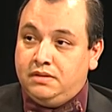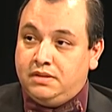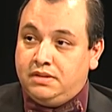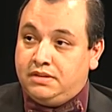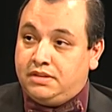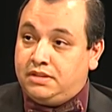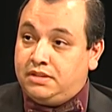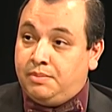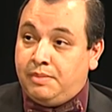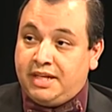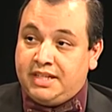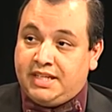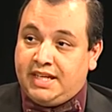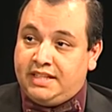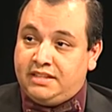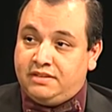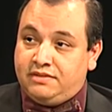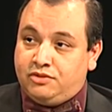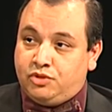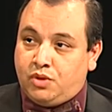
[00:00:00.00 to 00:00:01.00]
this is my
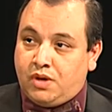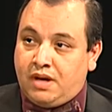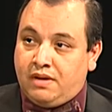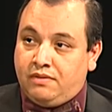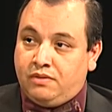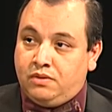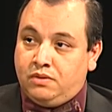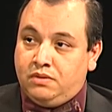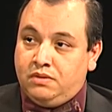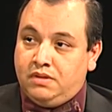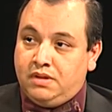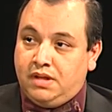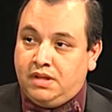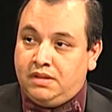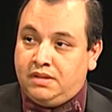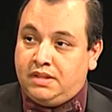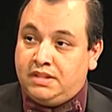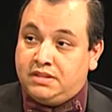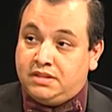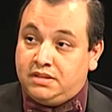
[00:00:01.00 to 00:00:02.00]
dates of travel,
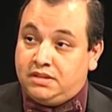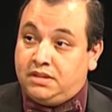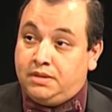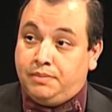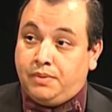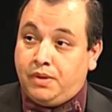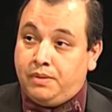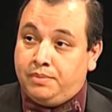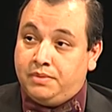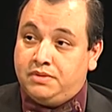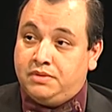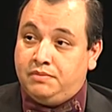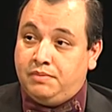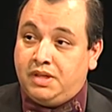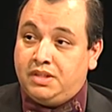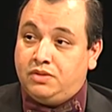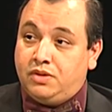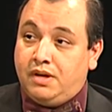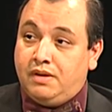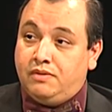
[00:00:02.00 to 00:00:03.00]
and this is the purpose of
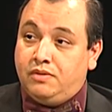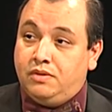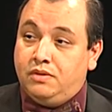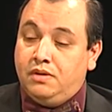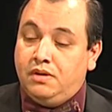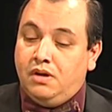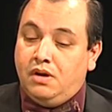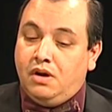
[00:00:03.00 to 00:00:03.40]
my travel.